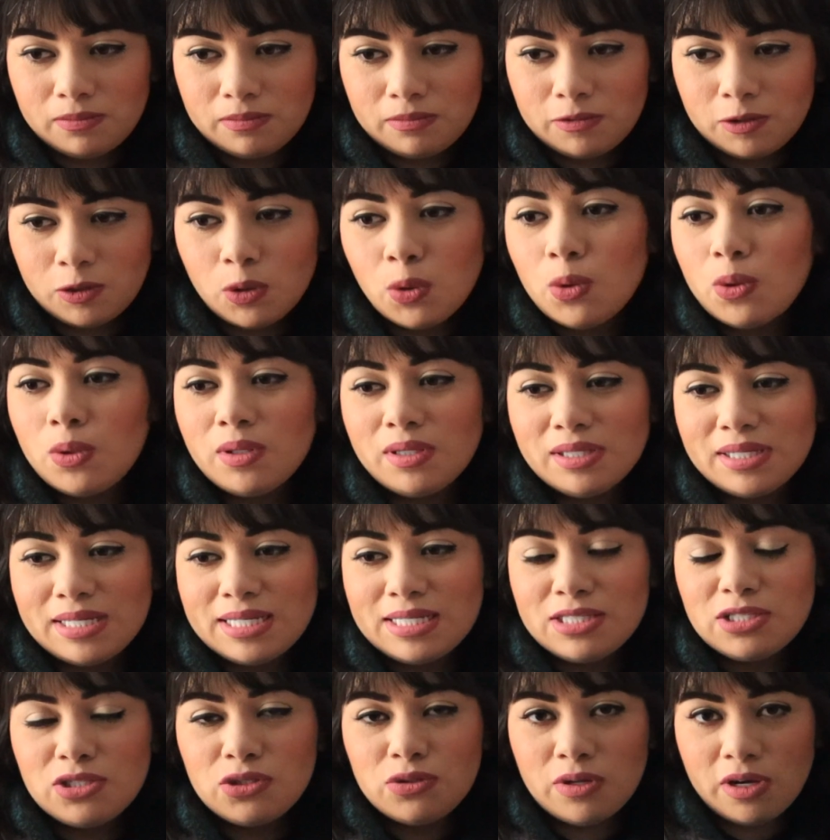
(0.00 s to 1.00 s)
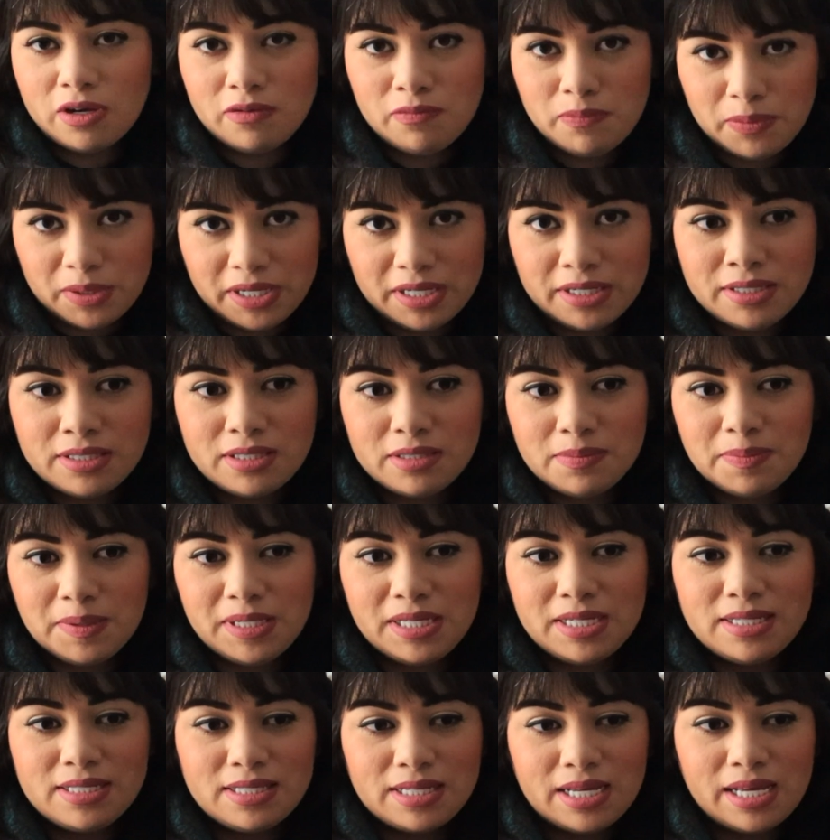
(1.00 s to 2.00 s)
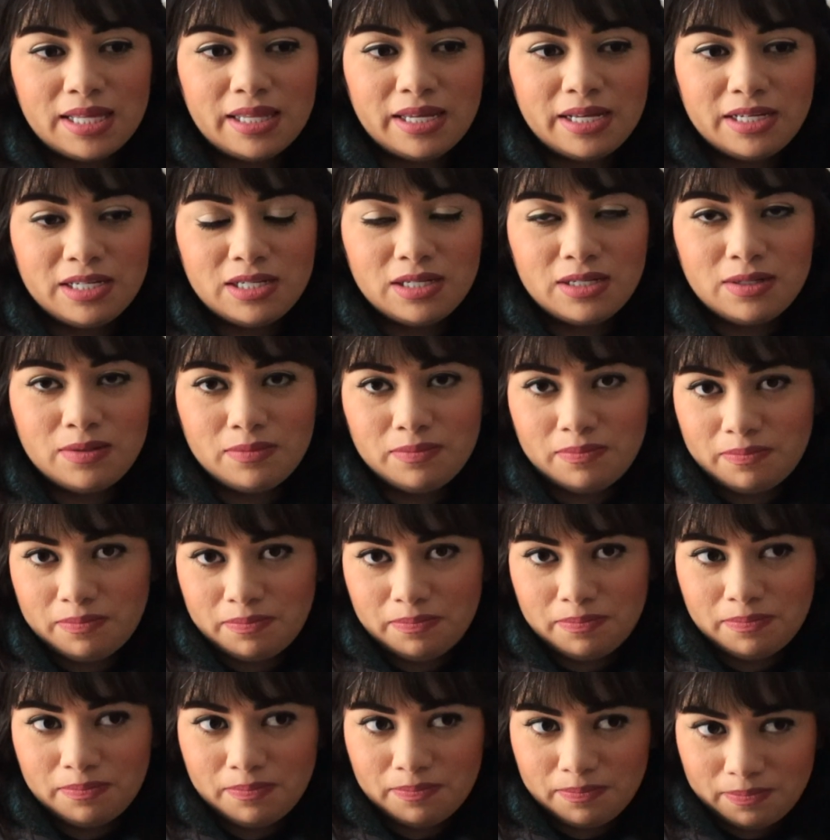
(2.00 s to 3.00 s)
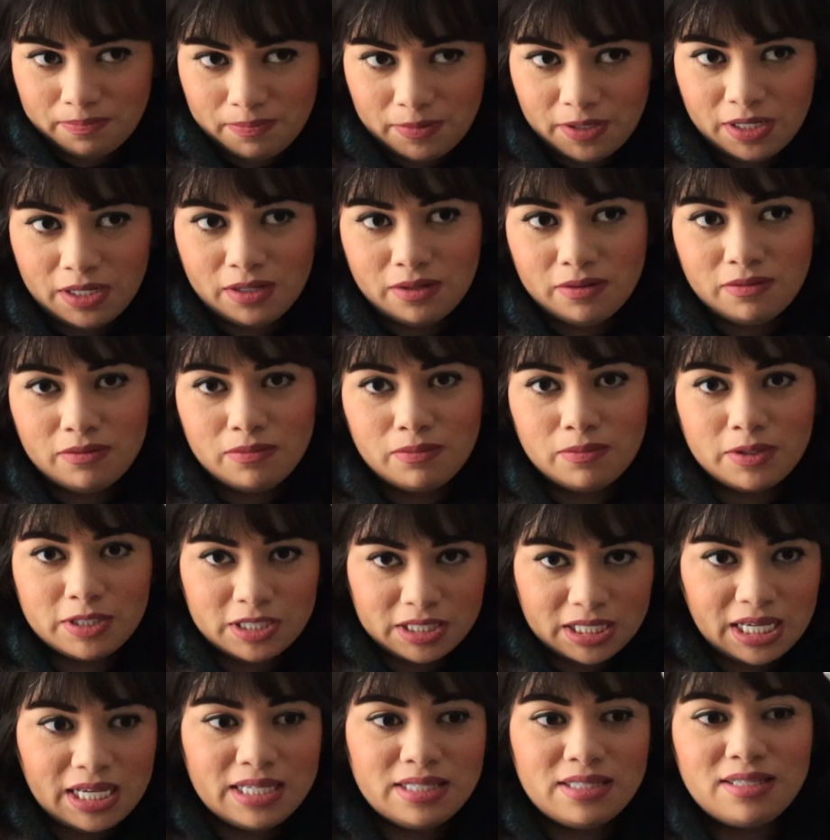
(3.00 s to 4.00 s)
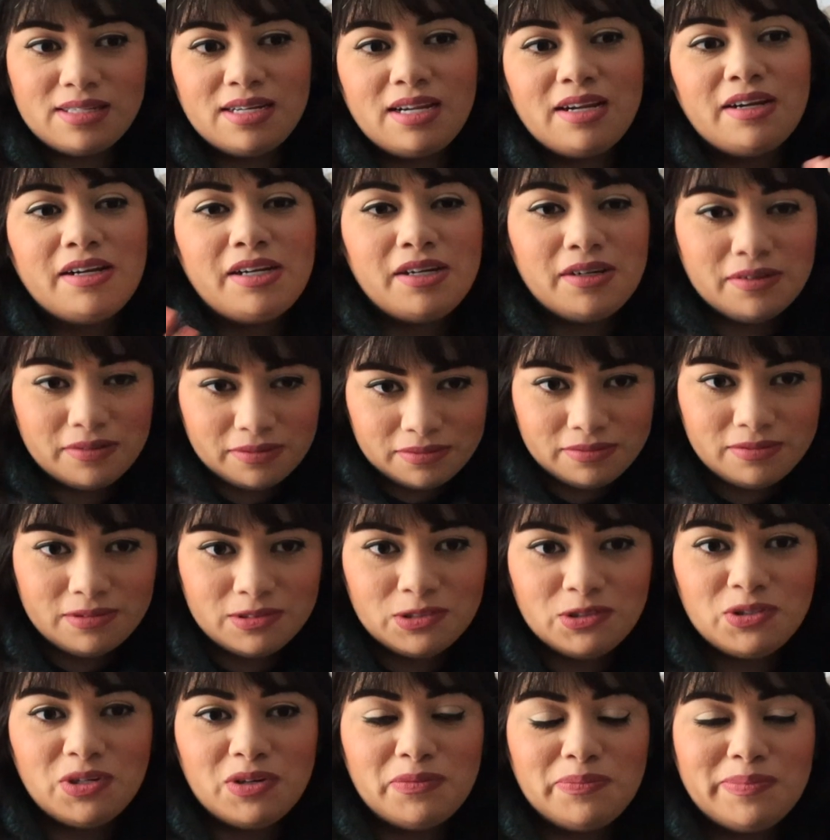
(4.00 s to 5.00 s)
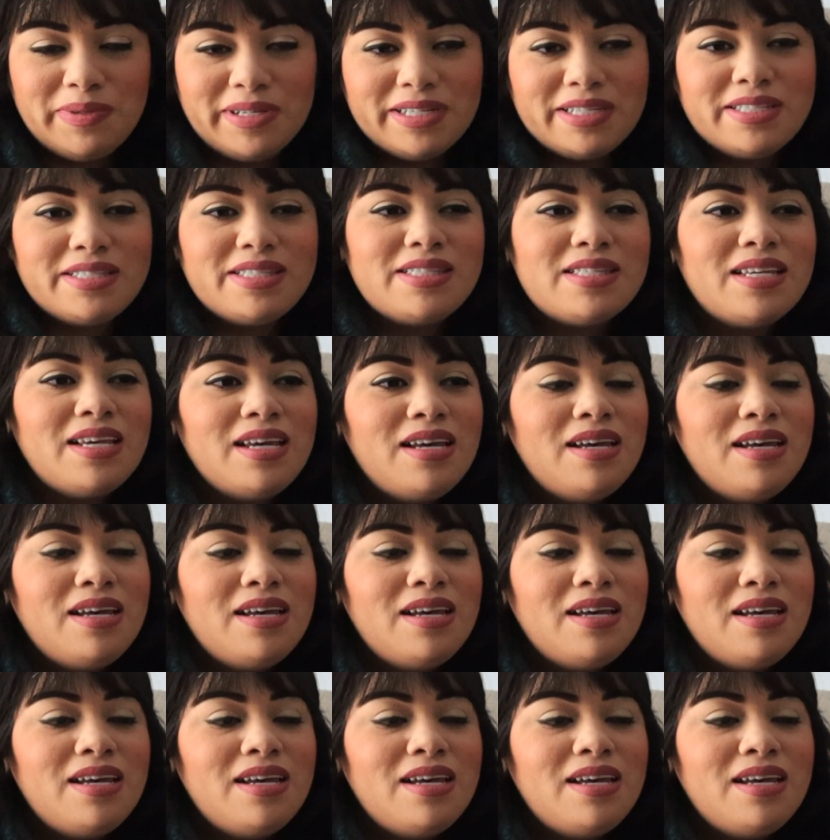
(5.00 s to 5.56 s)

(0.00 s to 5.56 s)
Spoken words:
goal is 12 books, because I like to, you know, worst case scenario, 12 books.